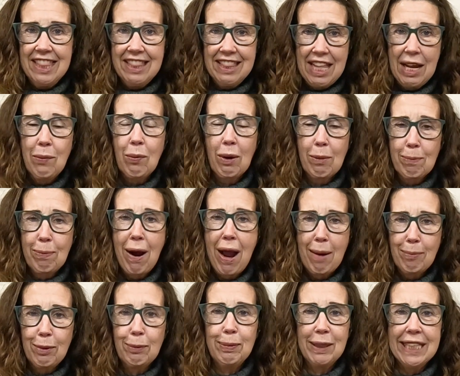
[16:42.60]
they were
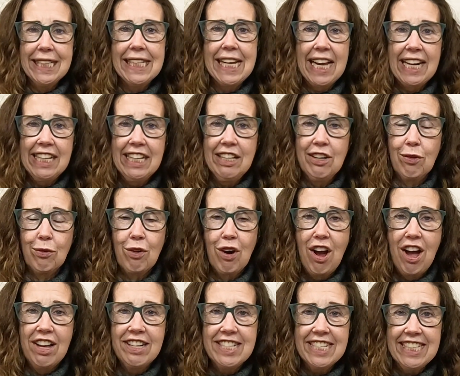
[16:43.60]
probably getting a
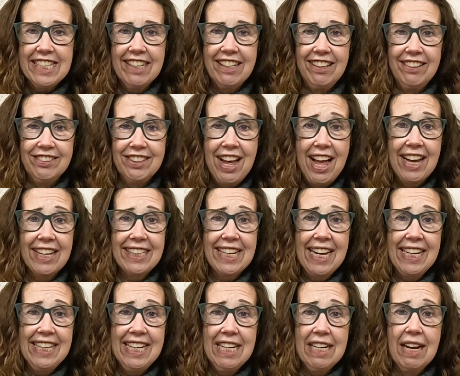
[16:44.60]
raw deal, not
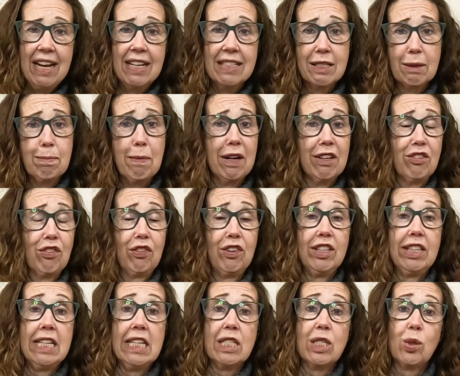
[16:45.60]
getting as much for
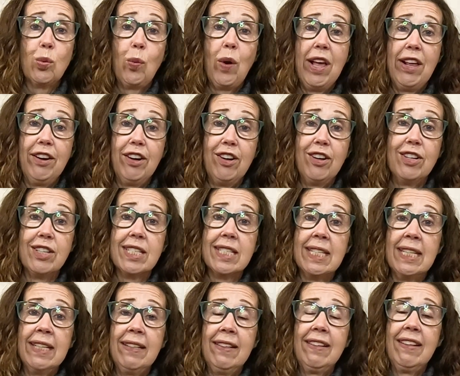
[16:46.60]
these sweaters
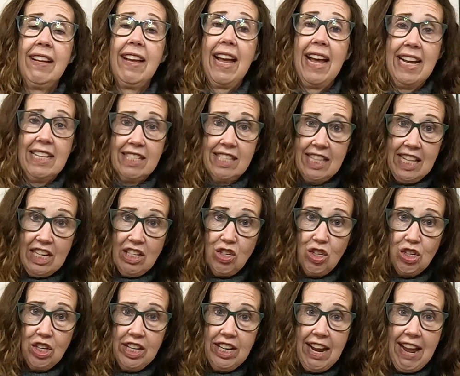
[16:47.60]
as they
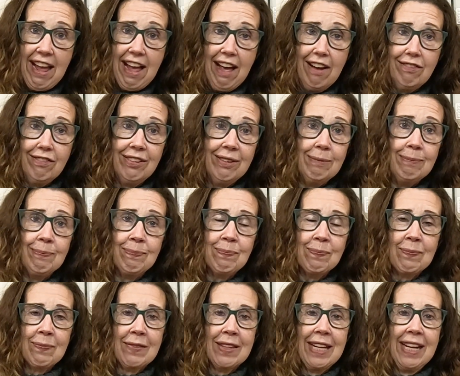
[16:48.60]
should have.
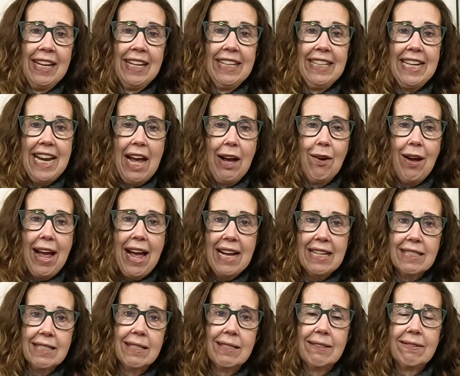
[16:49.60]
Now,
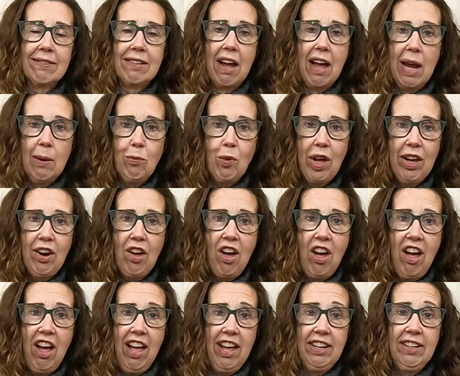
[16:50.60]
as time went
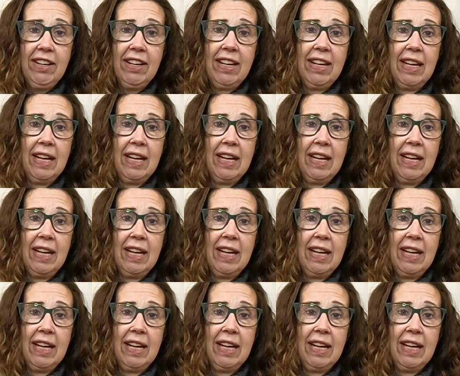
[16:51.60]
on,